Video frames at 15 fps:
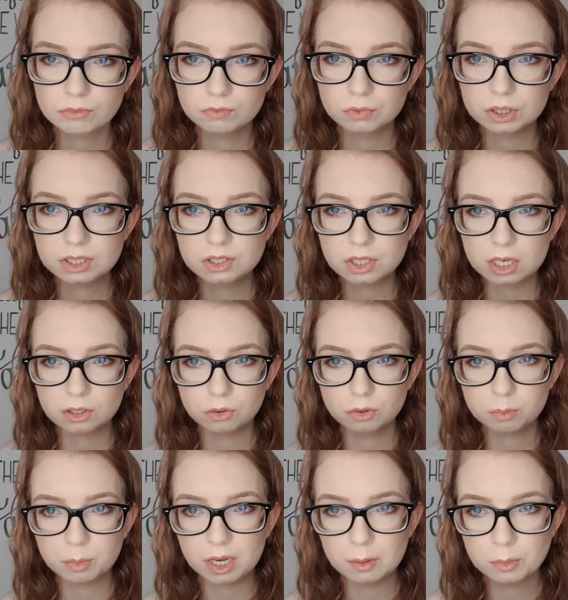
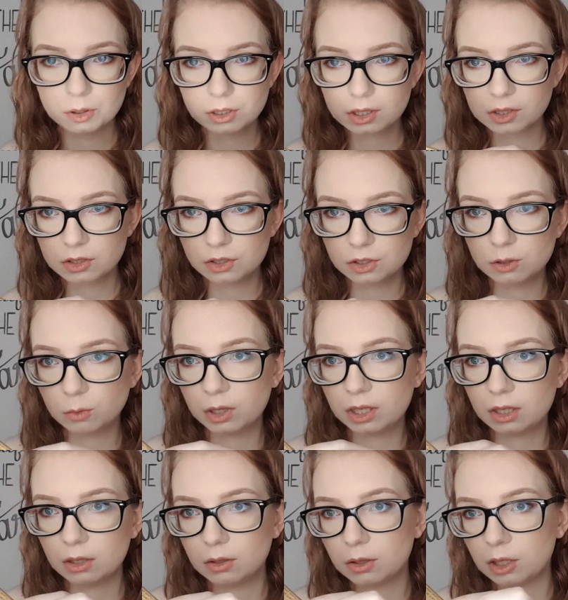recycled paper because it's the way
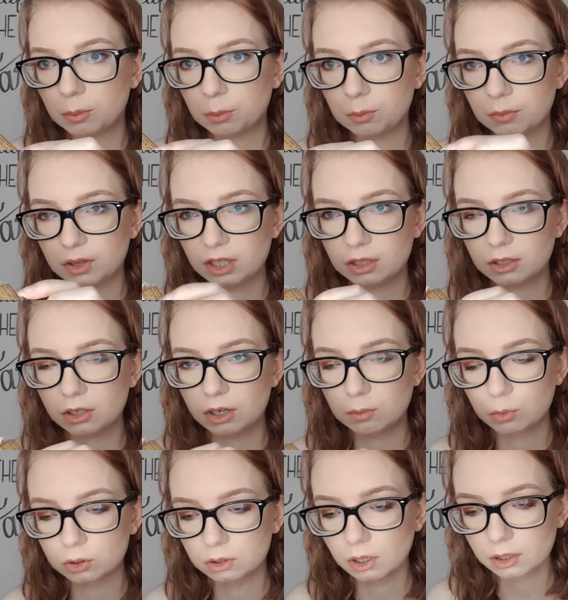that the
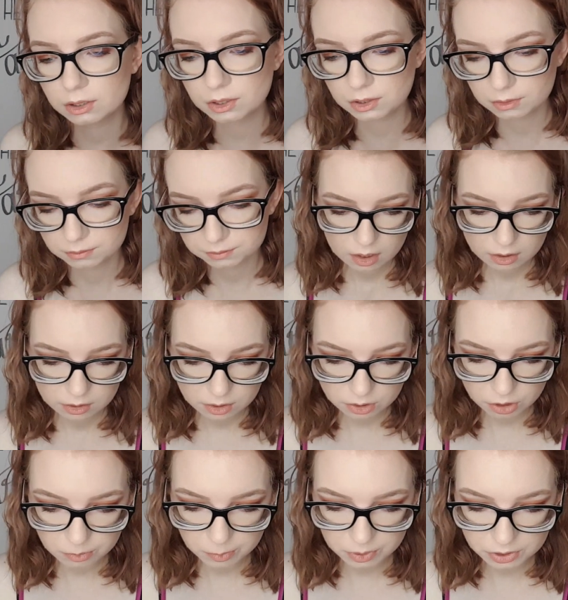cardboard looks. So it's
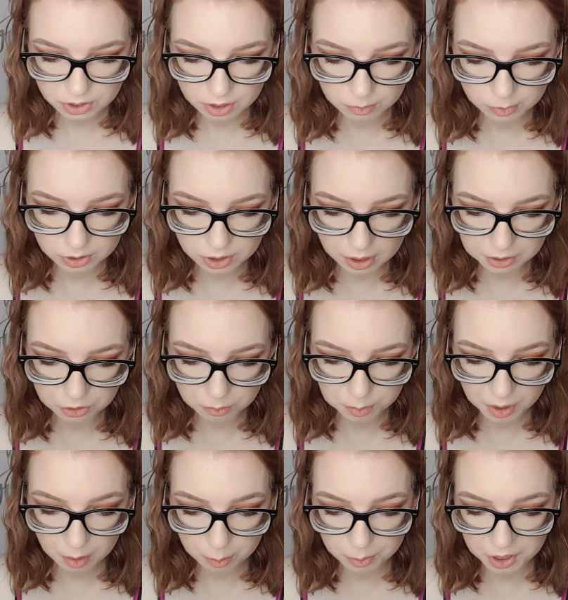100% recycled
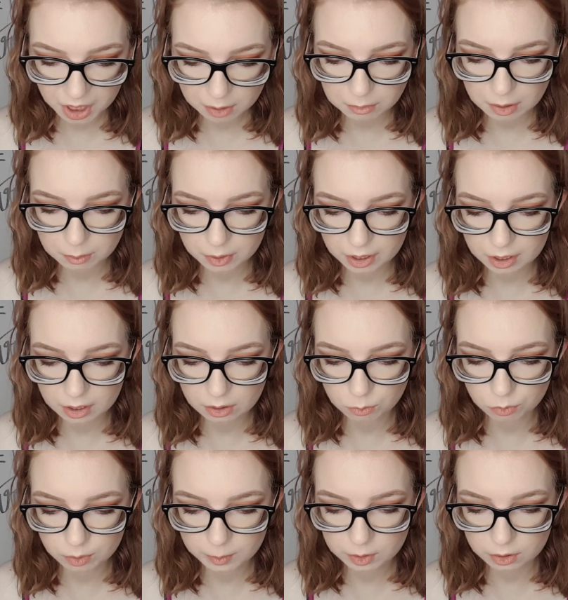paper handmade by
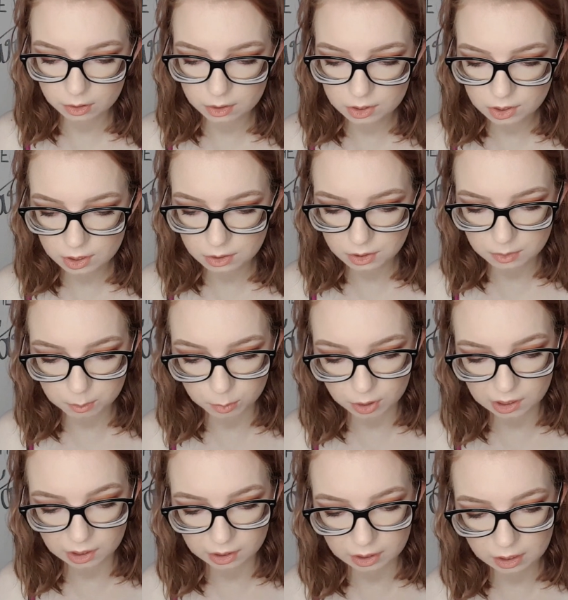women artisans in
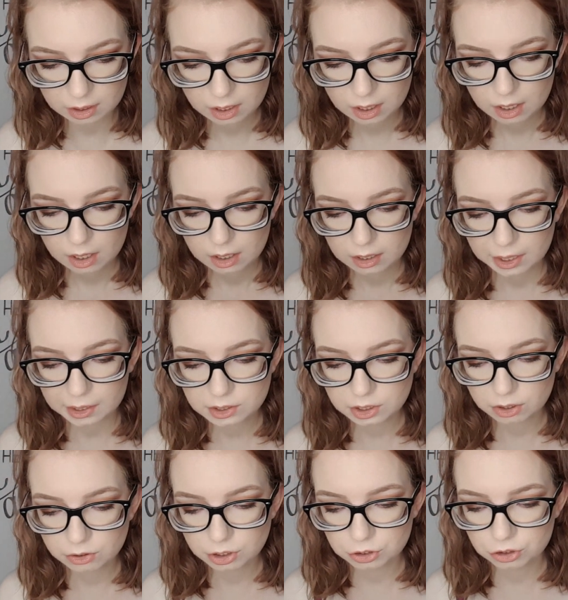Bali.
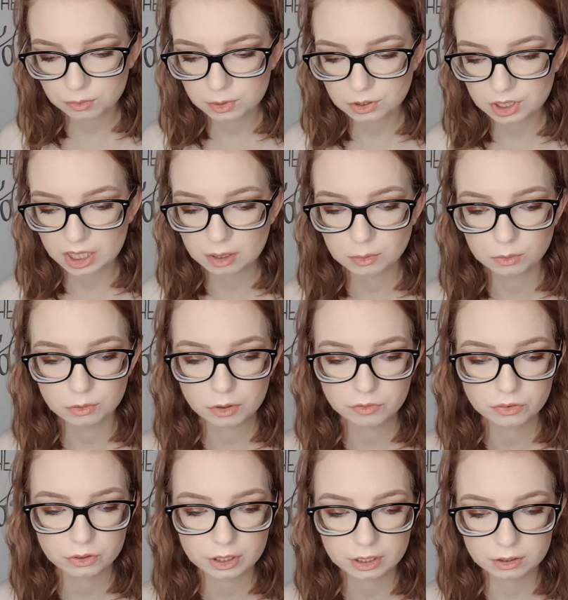Axiology contributes to
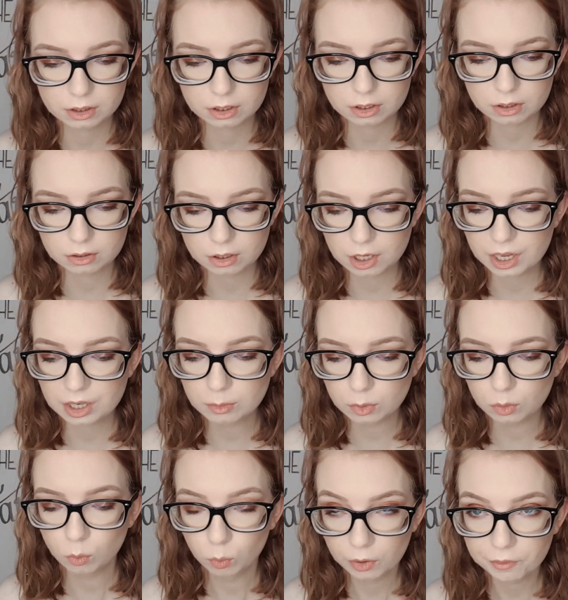
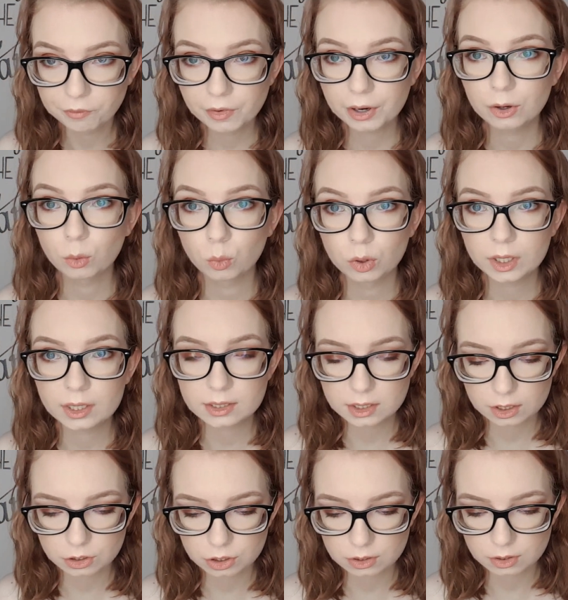animal welfare
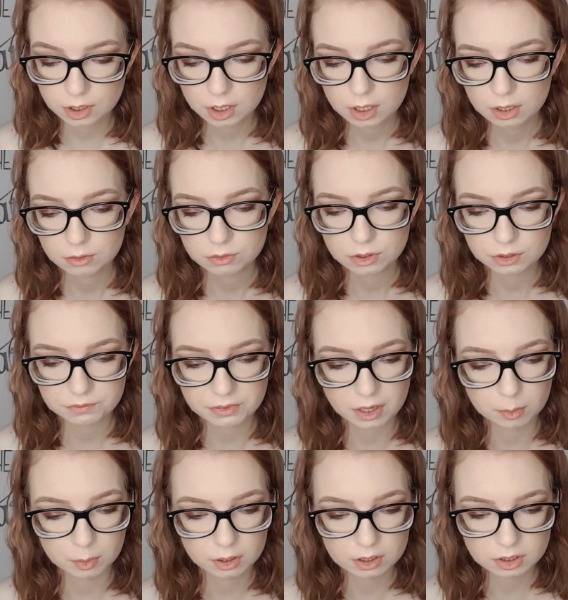organizations, which is
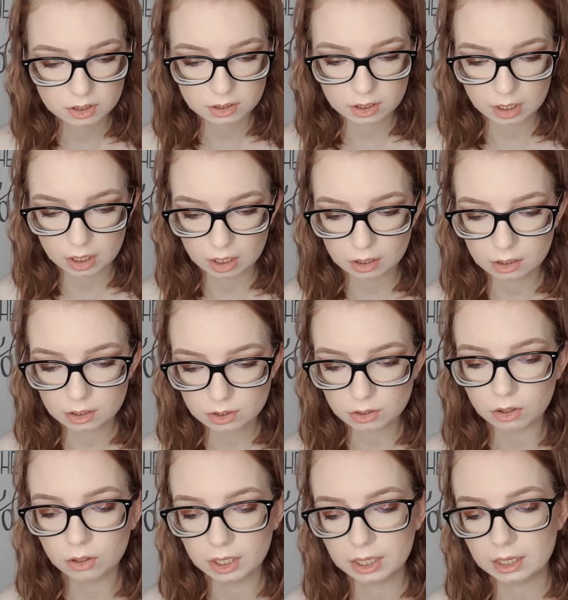fabulous. And this
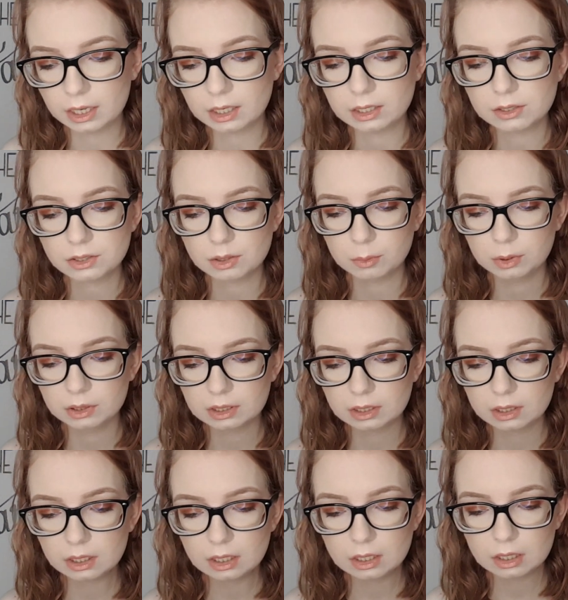all has
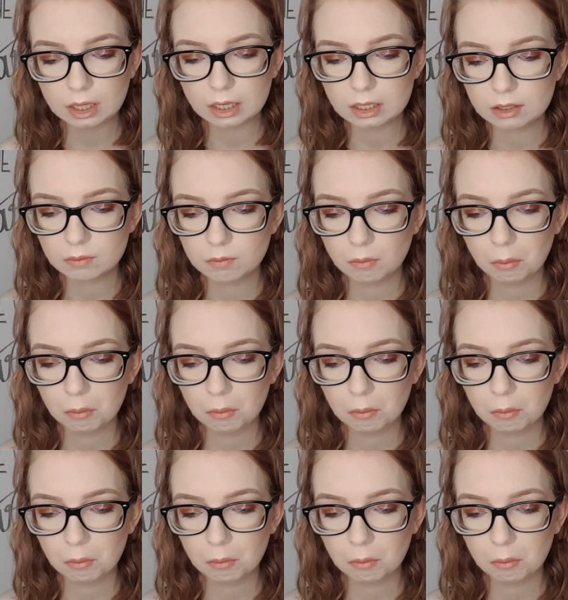completely like